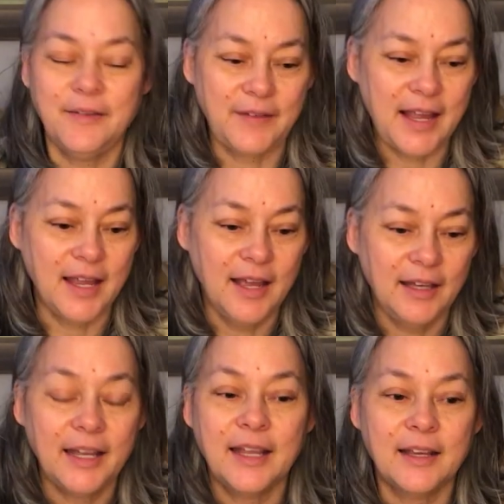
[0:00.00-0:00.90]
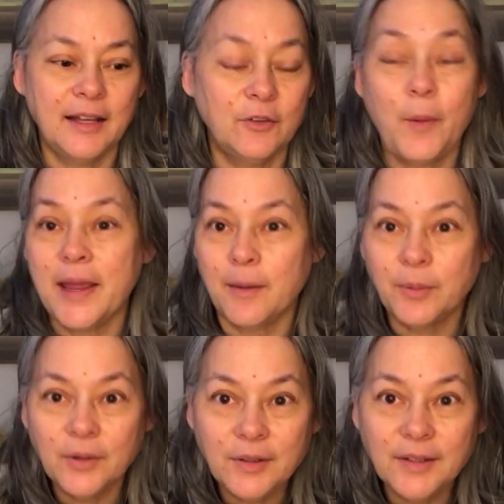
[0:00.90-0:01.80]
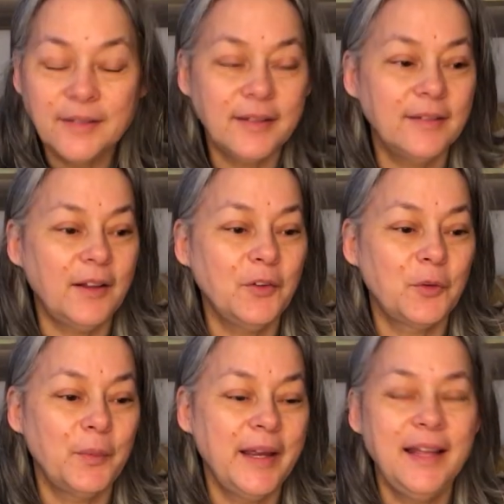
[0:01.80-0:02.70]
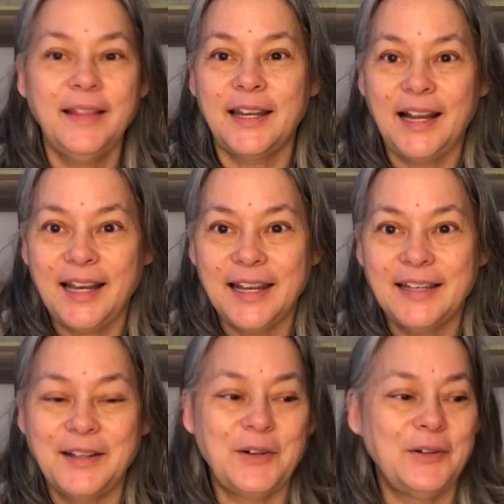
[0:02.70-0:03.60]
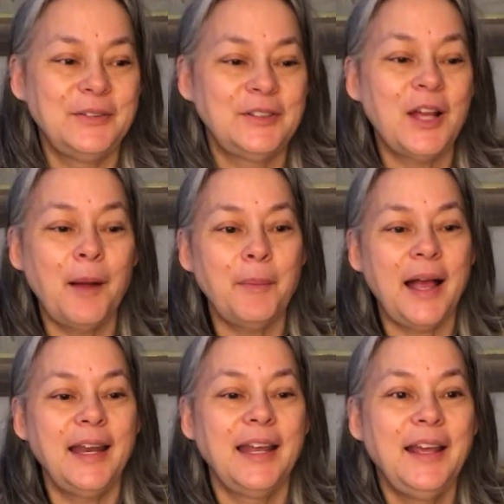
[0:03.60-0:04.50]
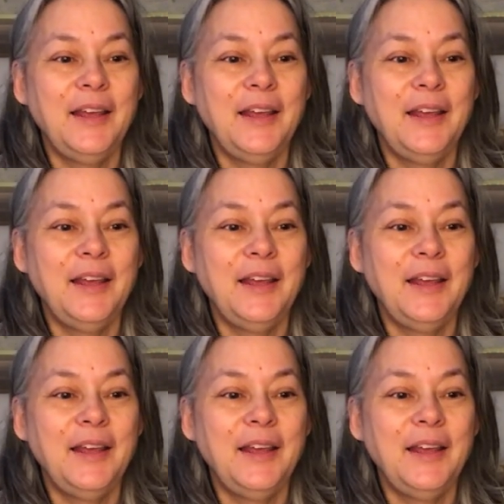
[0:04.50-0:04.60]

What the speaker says: If I like Twang and Pearl is on Salt Spring that I like to go shop at.